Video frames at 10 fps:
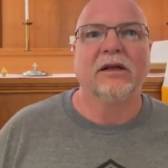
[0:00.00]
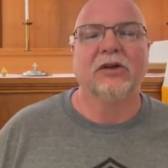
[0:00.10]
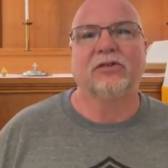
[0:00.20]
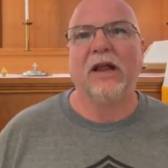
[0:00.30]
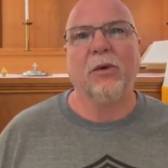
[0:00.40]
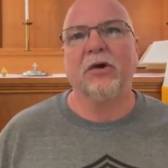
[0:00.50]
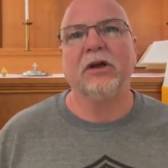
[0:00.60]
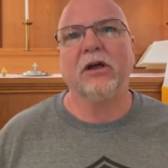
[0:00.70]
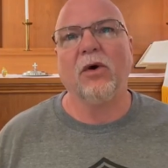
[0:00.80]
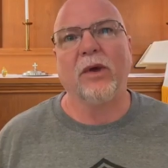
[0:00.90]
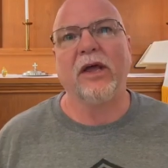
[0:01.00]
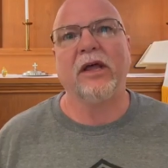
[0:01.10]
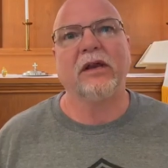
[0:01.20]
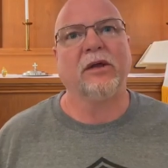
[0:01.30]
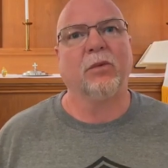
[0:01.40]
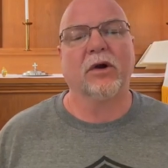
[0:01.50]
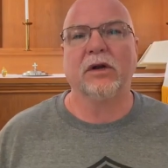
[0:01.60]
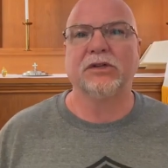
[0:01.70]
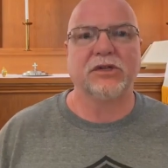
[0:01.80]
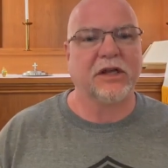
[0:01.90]
Because now we're going to go in and we're
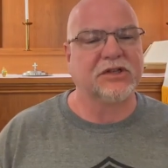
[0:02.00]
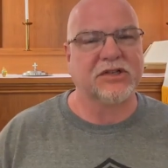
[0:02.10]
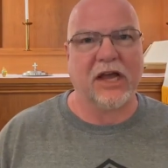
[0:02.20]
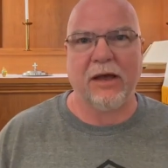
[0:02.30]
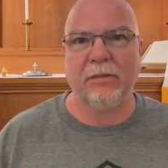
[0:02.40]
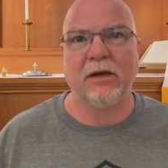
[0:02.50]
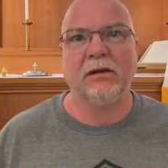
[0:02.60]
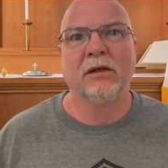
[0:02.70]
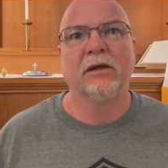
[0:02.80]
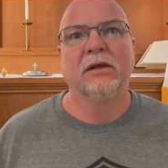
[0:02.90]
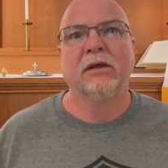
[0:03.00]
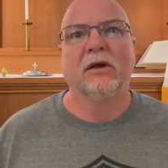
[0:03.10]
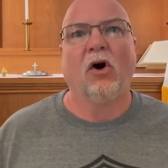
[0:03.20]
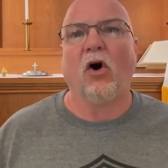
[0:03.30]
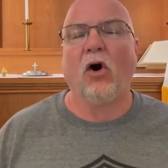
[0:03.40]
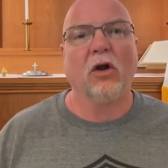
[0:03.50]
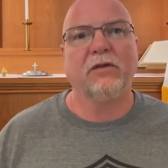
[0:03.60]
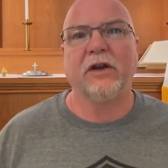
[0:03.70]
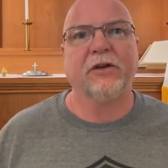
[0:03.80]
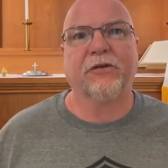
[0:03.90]
going to examine
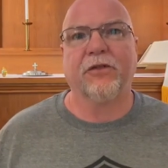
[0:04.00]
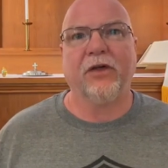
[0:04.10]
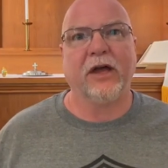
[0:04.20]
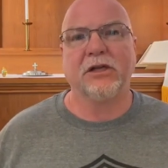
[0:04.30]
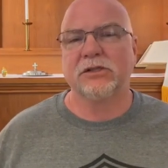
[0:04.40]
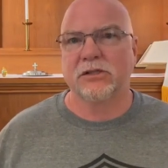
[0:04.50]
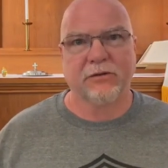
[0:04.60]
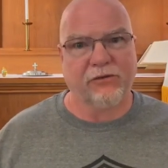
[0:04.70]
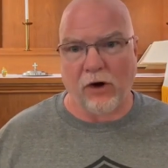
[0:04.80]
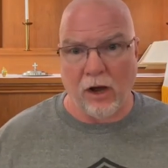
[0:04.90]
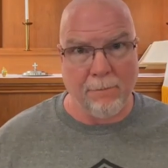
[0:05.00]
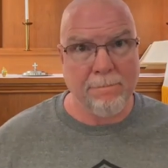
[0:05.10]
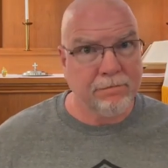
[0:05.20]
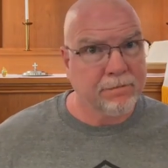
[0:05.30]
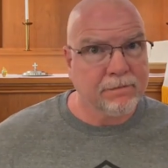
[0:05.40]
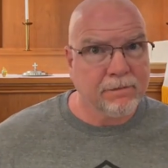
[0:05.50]
all of the different things from